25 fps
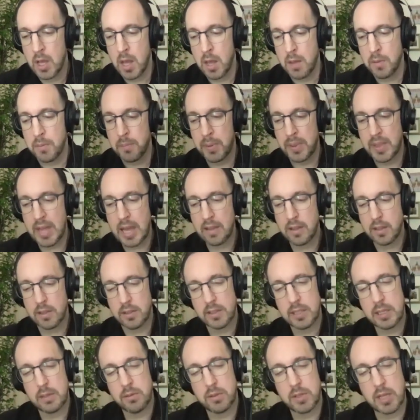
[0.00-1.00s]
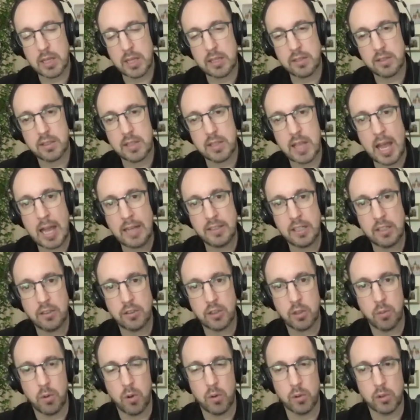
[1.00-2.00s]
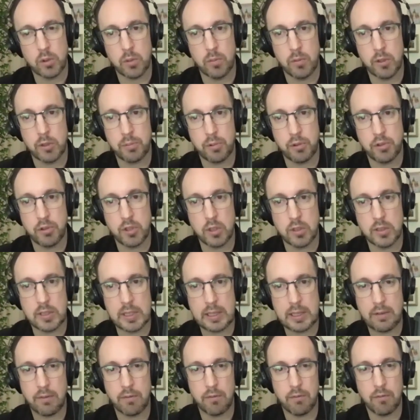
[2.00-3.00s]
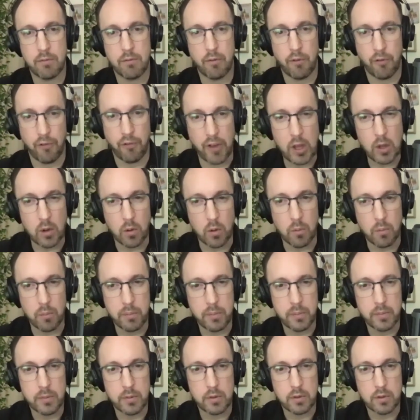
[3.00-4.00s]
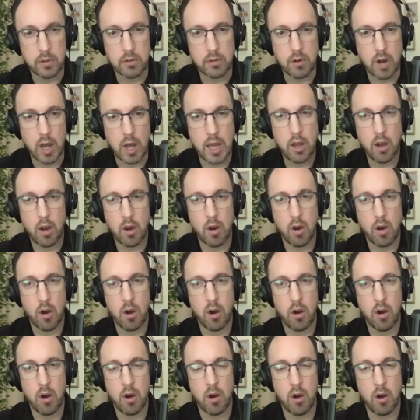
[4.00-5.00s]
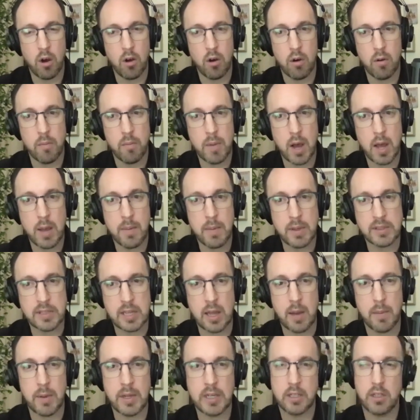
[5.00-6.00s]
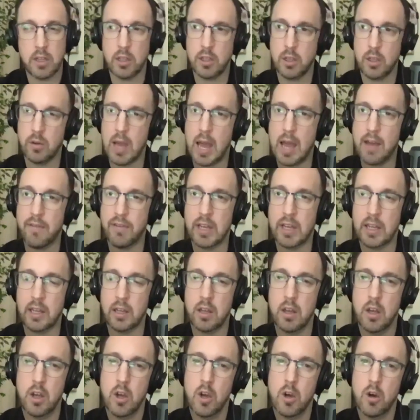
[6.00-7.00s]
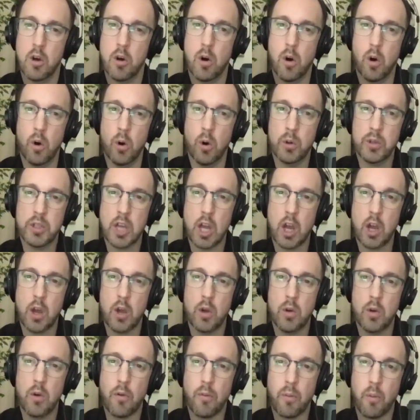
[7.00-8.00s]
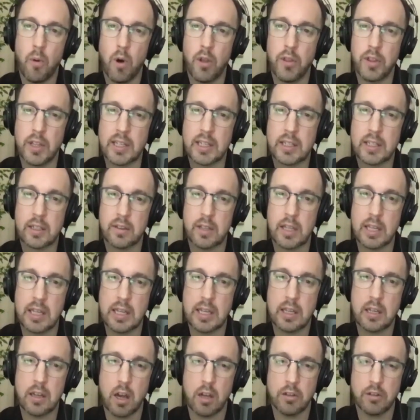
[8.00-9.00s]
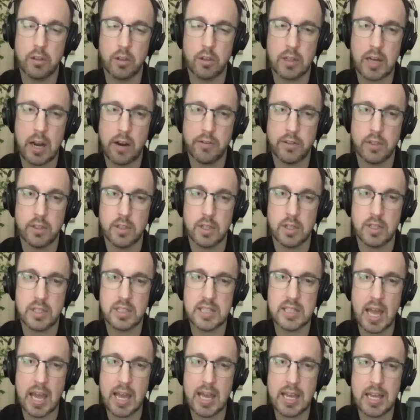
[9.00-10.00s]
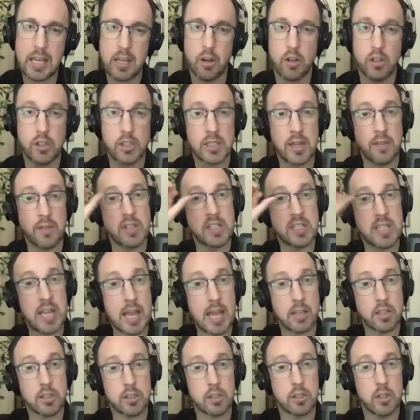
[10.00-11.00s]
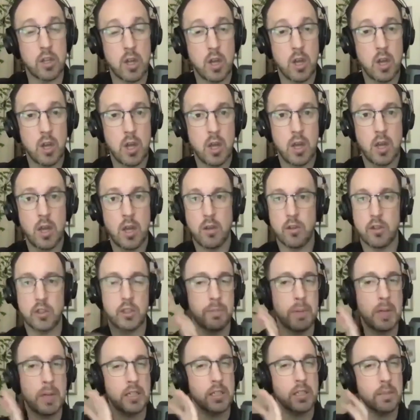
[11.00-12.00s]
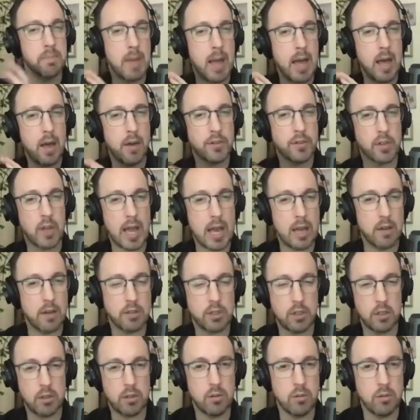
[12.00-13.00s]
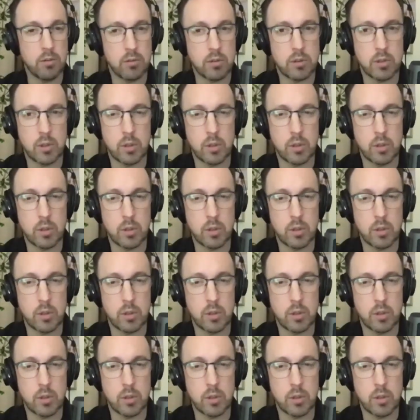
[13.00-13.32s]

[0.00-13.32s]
But that seems like it's edging towards almost producing film, right? Or am I missing? I mean, are you having audio of what the cartoon characters are saying, or are you just having text, speech mouths, or how do you do